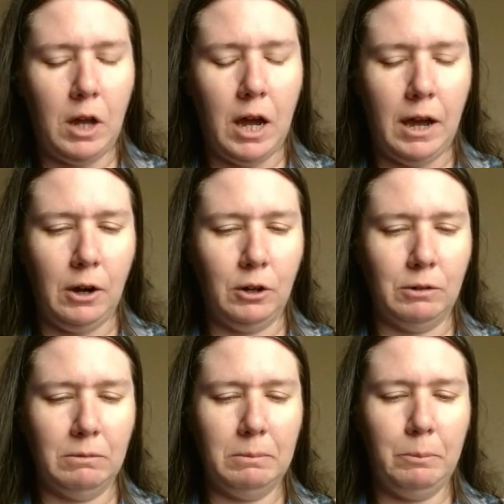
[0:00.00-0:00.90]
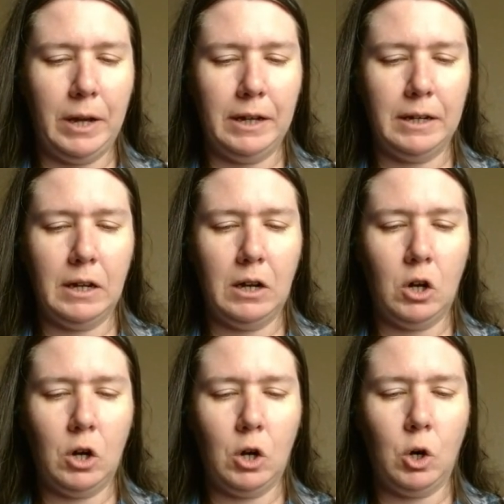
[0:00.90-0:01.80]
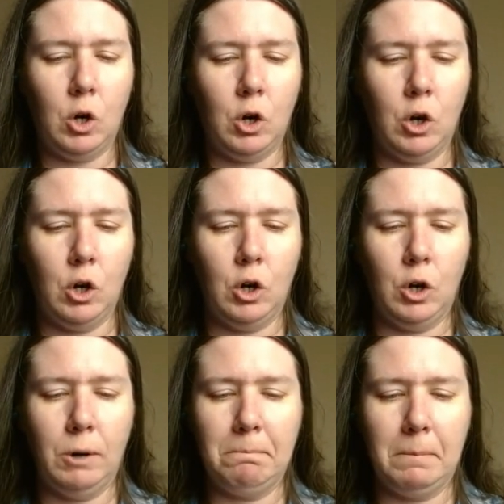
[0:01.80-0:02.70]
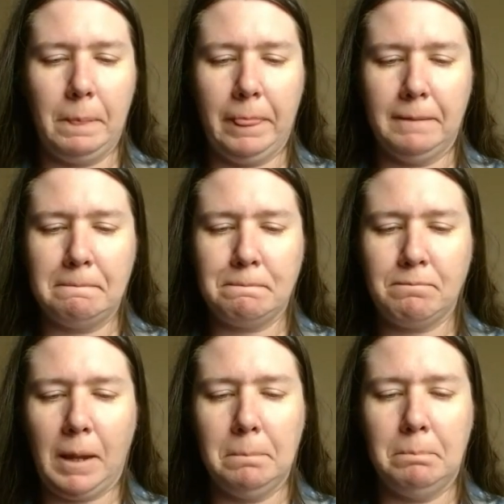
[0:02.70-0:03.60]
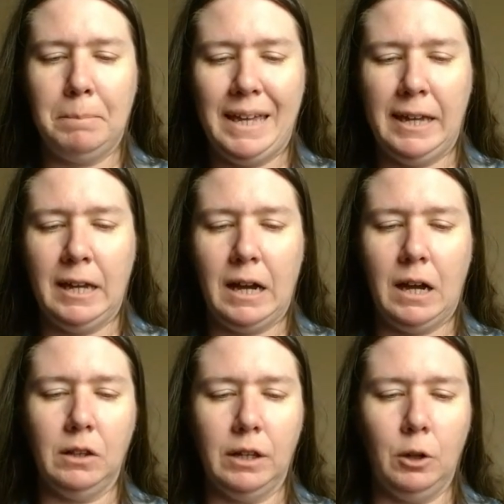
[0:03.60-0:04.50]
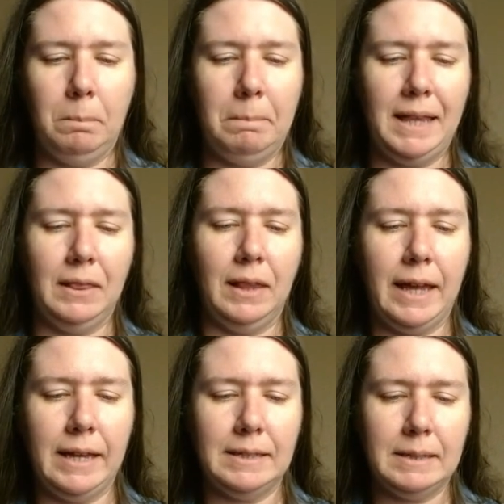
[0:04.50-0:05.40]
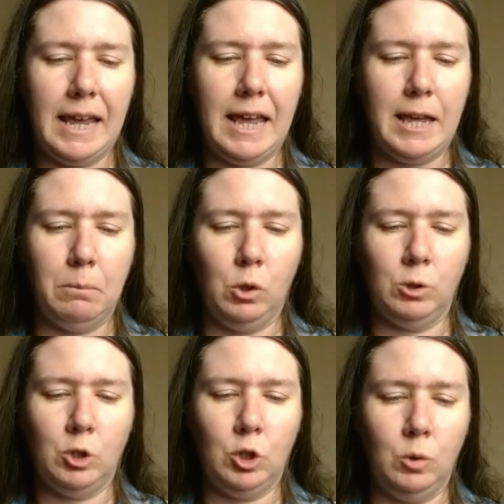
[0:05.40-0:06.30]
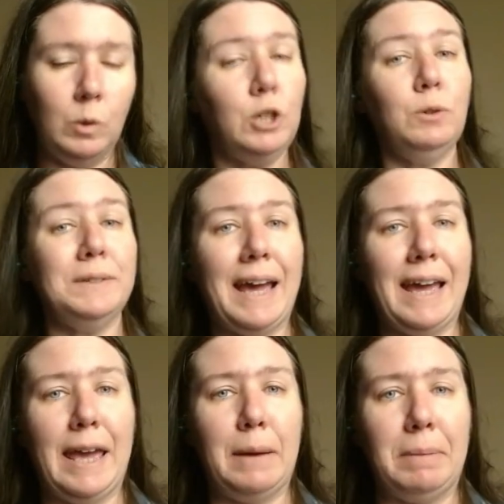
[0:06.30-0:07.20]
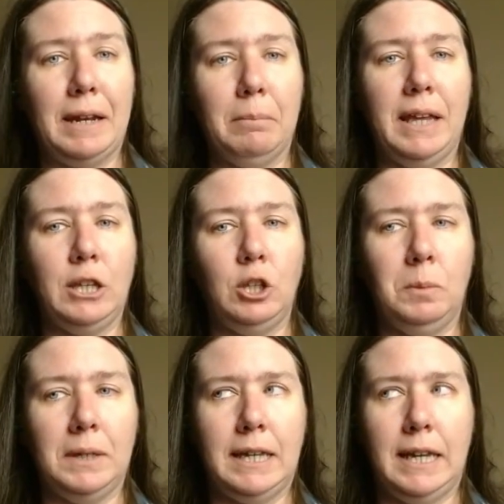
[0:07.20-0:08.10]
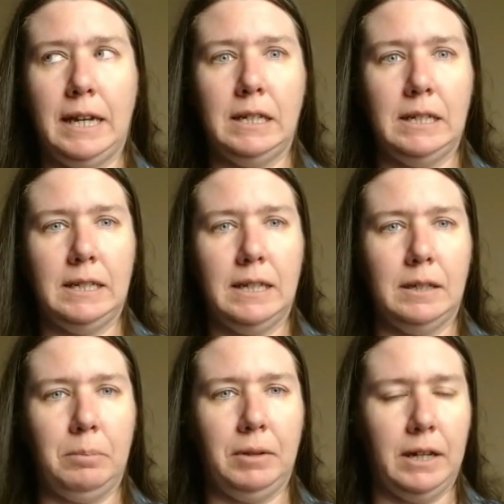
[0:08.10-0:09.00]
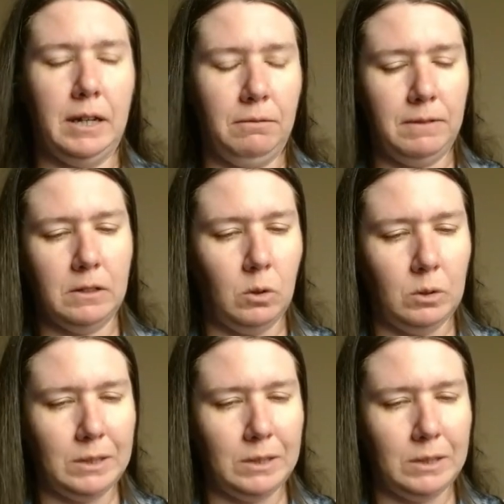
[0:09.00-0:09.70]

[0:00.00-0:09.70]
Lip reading: but her being a little bit less able to use that hip. And I'm like, you can't discipline a physical